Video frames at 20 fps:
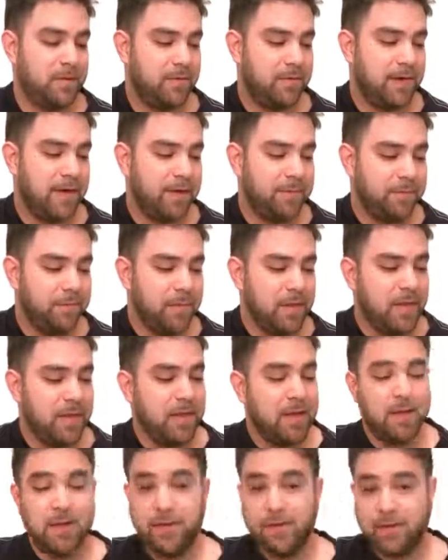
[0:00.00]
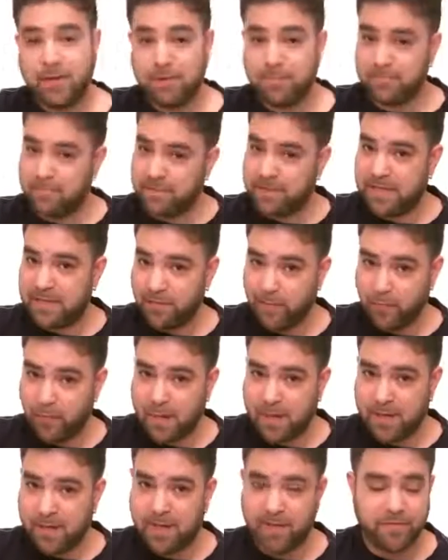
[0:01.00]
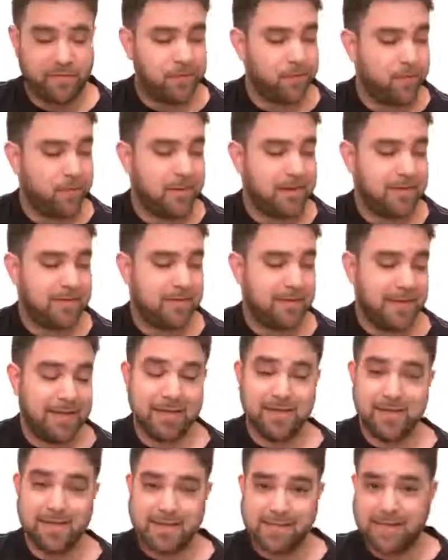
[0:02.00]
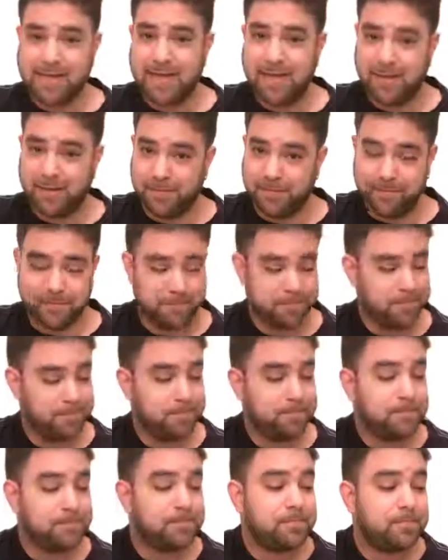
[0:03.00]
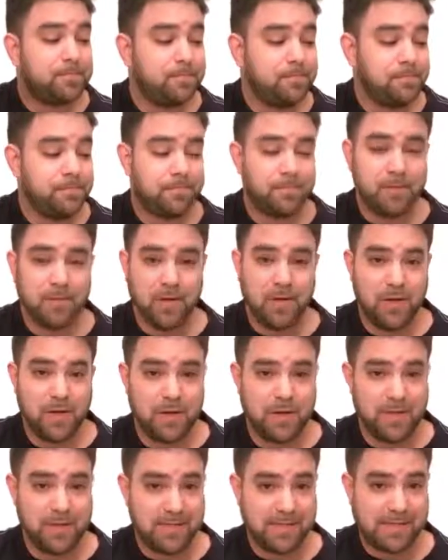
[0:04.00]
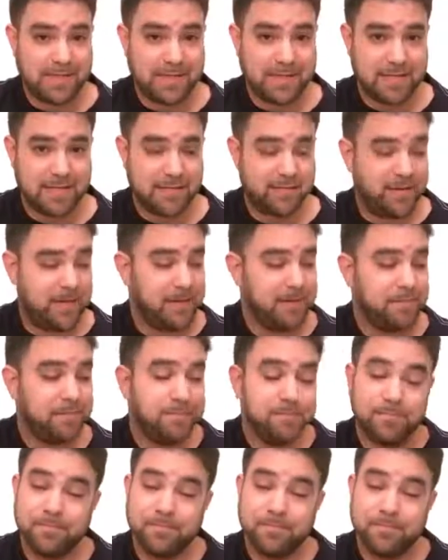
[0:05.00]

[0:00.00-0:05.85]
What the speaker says: Okay. You can play 1 if you want it in the scale on the second string,